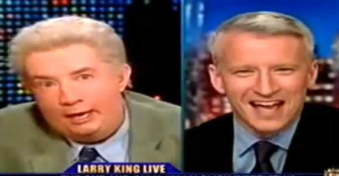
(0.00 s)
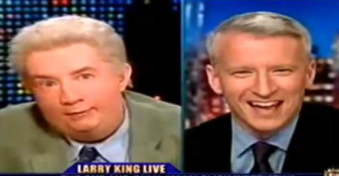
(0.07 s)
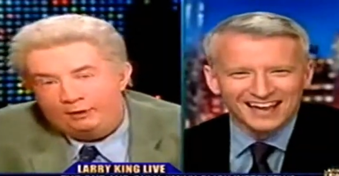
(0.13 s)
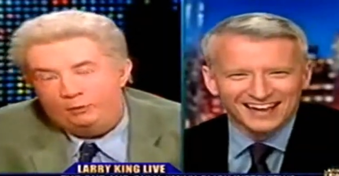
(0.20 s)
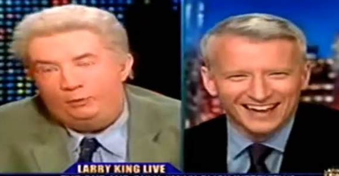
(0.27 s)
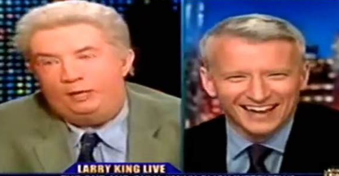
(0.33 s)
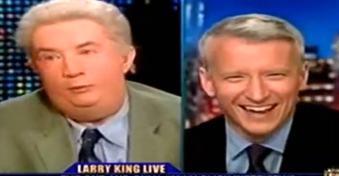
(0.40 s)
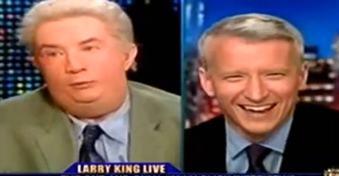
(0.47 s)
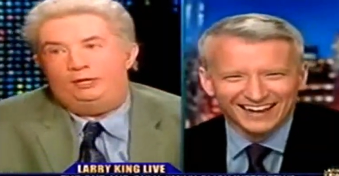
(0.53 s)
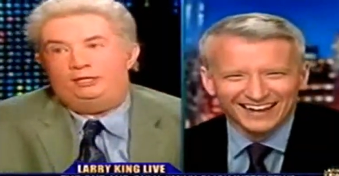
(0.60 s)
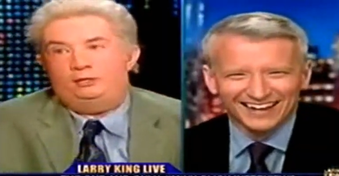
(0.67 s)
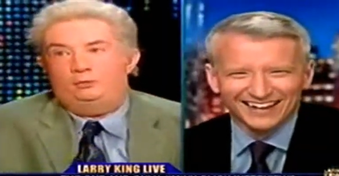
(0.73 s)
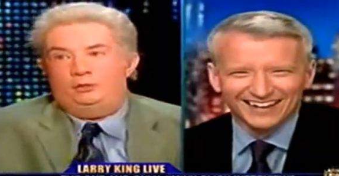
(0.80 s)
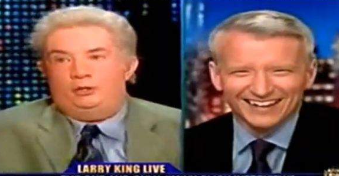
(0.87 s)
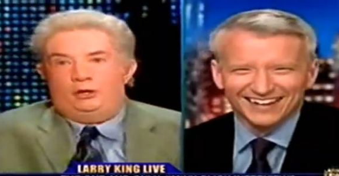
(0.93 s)
Speaker 1: having a white
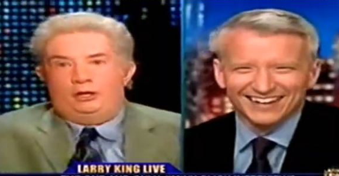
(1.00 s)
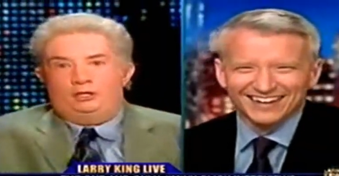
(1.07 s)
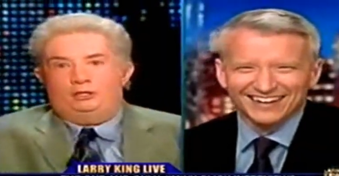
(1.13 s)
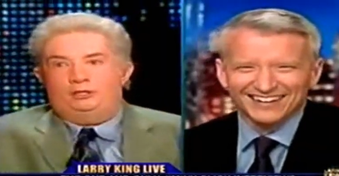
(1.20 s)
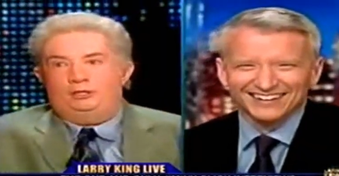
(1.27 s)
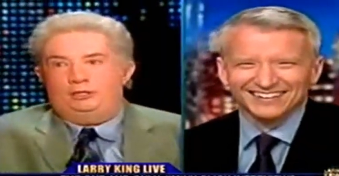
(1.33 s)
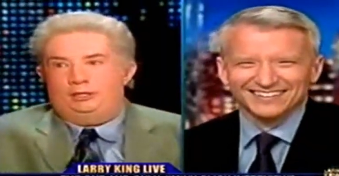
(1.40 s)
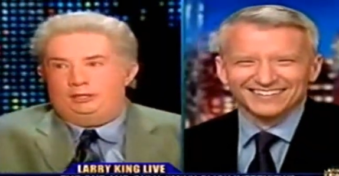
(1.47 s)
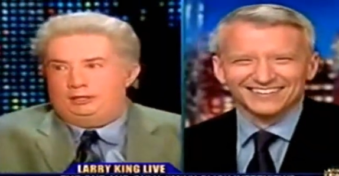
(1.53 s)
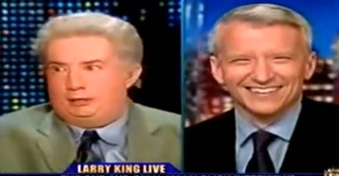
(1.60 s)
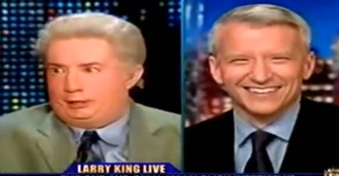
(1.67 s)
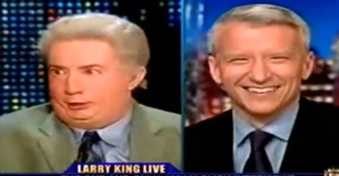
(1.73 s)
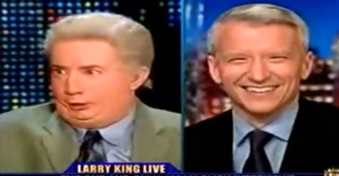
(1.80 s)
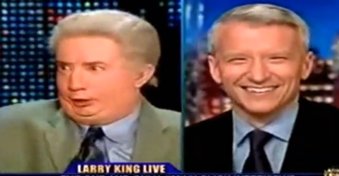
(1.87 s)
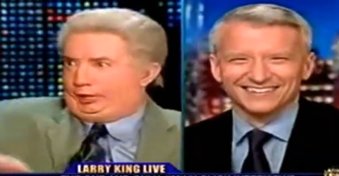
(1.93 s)
Russian with Halston, and he
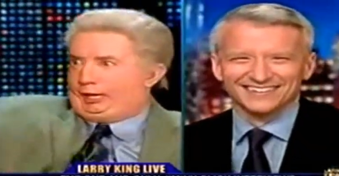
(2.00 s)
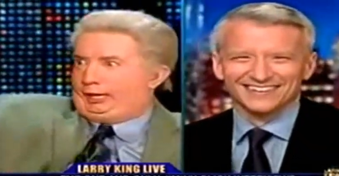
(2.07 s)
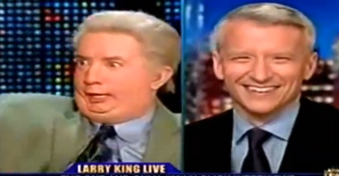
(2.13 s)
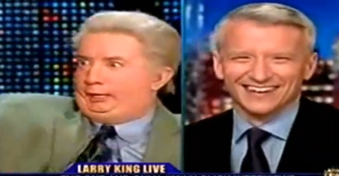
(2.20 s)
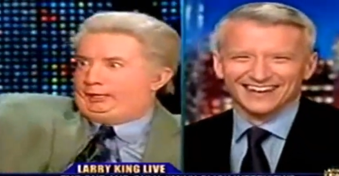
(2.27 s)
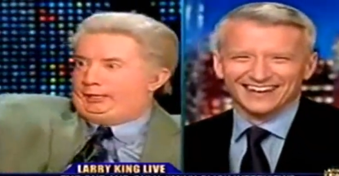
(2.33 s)
said, look at that.